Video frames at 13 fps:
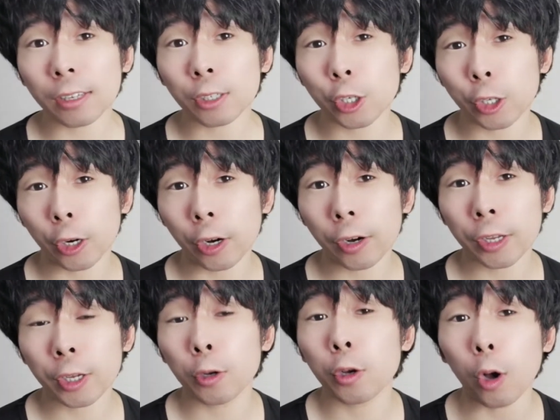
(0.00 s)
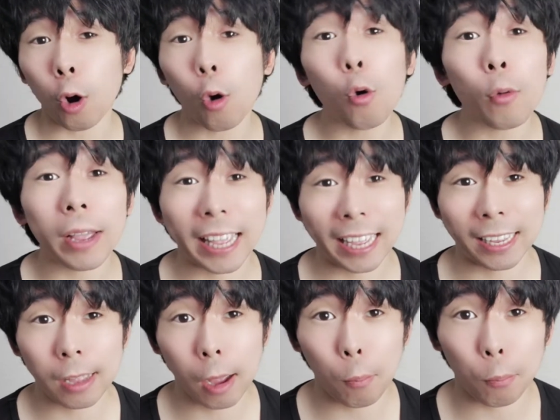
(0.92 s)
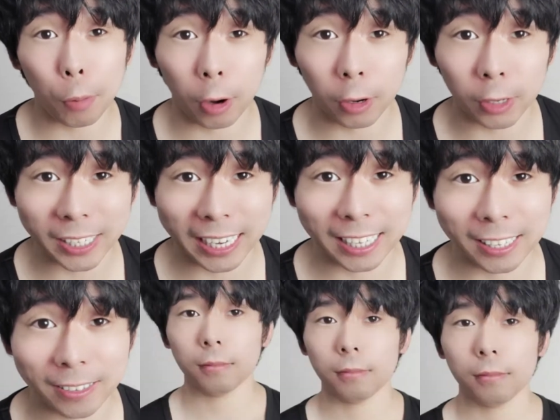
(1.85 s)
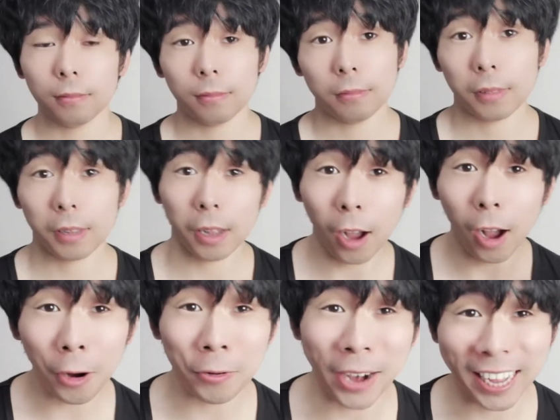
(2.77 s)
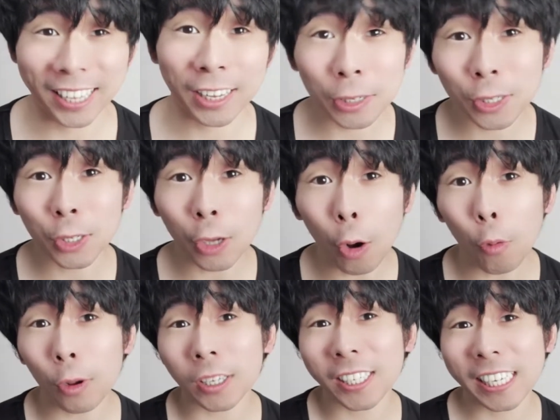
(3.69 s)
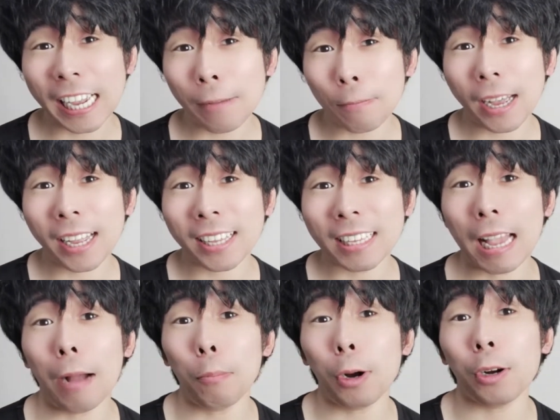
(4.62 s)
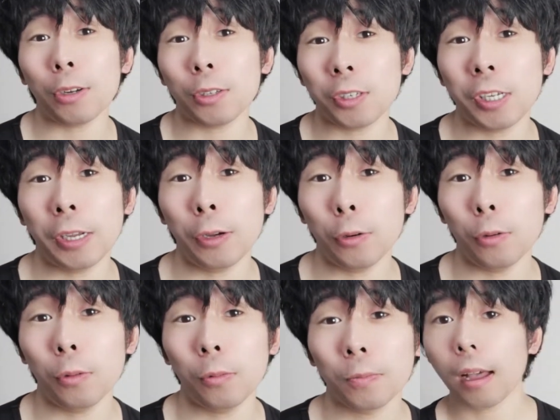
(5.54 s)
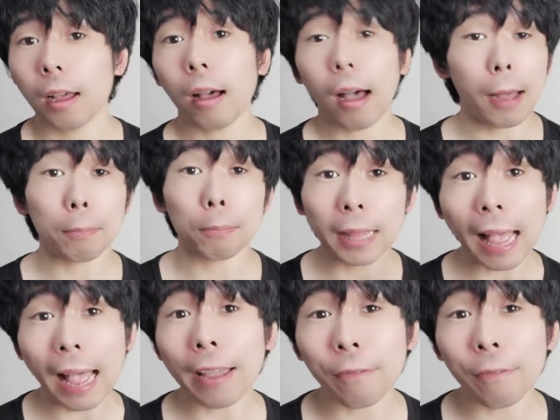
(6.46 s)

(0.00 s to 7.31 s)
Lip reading: sure you go in person. Alright, so tip number 2. Apply